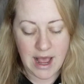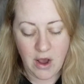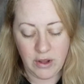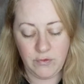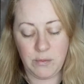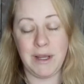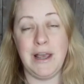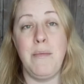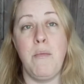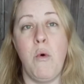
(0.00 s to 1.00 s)
how have you
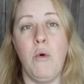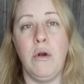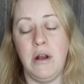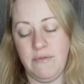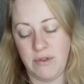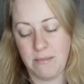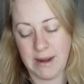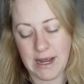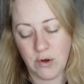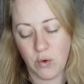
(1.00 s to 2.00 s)
become more of the
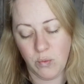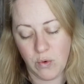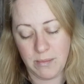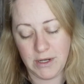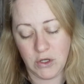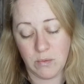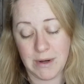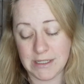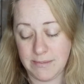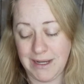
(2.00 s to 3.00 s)
man or woman you
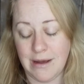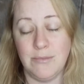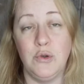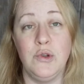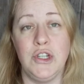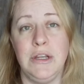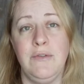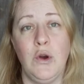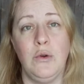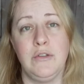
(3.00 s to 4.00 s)
must become to
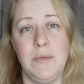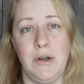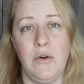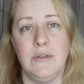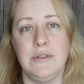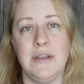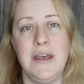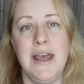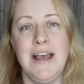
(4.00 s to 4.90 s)
achieve your ultimate goals?